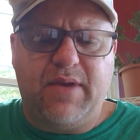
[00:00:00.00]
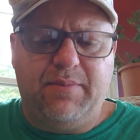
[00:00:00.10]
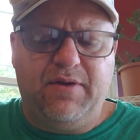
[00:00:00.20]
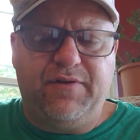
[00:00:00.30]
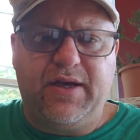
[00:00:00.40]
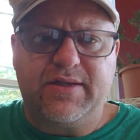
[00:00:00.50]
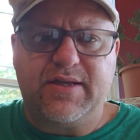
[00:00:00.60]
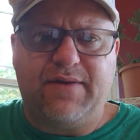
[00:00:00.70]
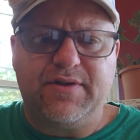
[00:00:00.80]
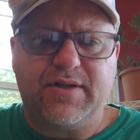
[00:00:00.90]
Maybe if he gets
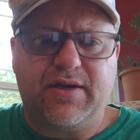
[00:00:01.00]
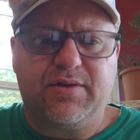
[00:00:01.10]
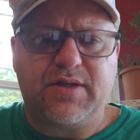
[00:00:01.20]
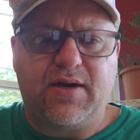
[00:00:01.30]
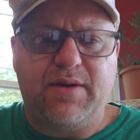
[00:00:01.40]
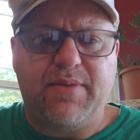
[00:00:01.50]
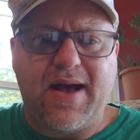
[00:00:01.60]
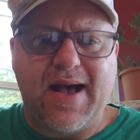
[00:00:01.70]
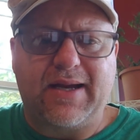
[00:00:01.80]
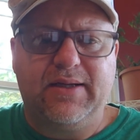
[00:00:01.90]
Devin Singletary
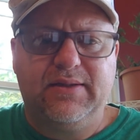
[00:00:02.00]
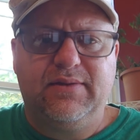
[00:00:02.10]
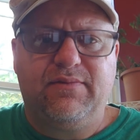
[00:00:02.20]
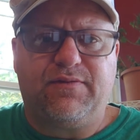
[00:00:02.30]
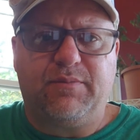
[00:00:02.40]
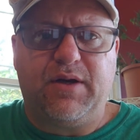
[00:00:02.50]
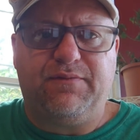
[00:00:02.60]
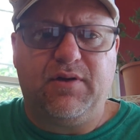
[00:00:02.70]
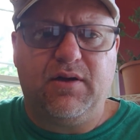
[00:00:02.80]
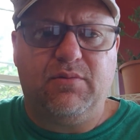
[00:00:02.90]
back for
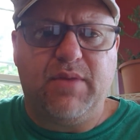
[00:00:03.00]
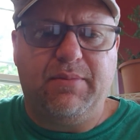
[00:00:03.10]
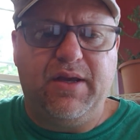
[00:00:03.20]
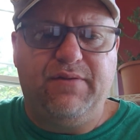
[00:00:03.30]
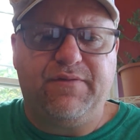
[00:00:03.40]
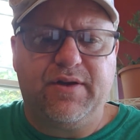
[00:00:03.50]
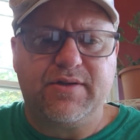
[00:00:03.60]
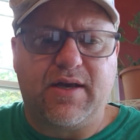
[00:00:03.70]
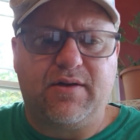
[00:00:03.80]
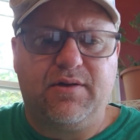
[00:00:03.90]
Buffalo, maybe he fills
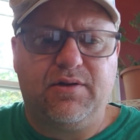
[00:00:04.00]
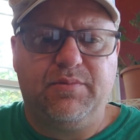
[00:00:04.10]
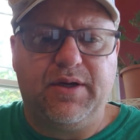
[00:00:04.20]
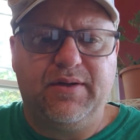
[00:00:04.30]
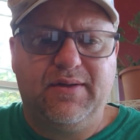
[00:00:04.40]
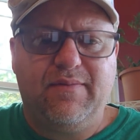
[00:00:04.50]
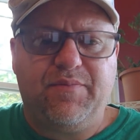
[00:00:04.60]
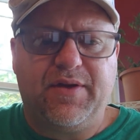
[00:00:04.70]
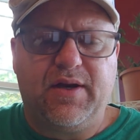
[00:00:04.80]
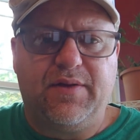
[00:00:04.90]
that hole, but
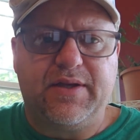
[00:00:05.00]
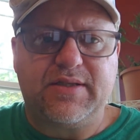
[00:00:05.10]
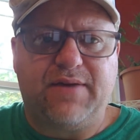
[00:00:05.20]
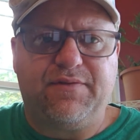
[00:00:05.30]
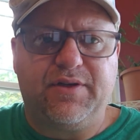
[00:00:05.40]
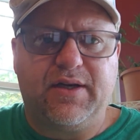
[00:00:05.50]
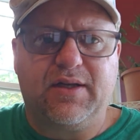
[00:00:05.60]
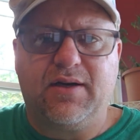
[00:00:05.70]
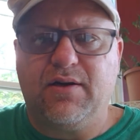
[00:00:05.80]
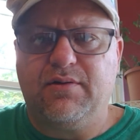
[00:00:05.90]
that's definitely a
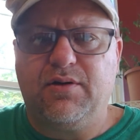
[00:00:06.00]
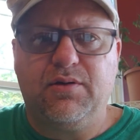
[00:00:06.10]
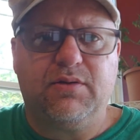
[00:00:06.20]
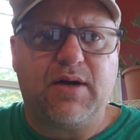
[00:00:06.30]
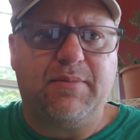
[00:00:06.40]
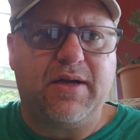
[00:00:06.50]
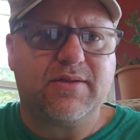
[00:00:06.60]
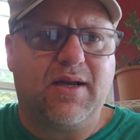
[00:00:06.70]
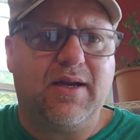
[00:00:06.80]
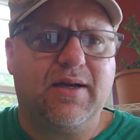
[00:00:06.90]
glaring hole in Rabbi's
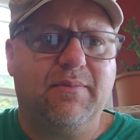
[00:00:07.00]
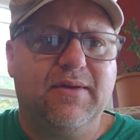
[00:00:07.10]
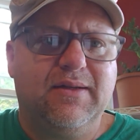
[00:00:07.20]
lineup.